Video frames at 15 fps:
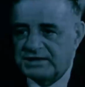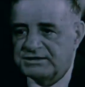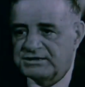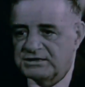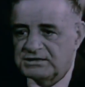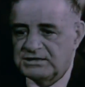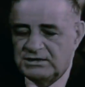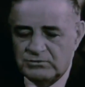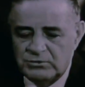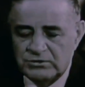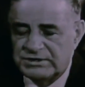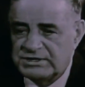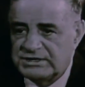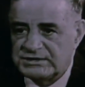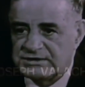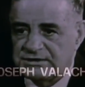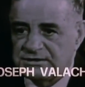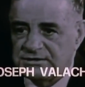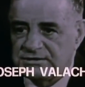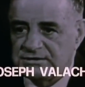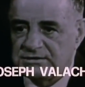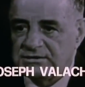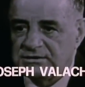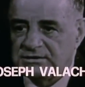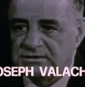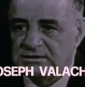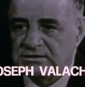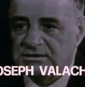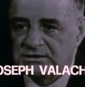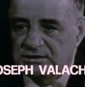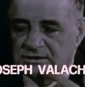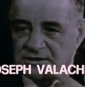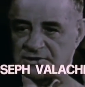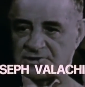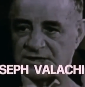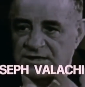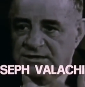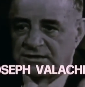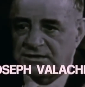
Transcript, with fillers: I said to him, who's this? He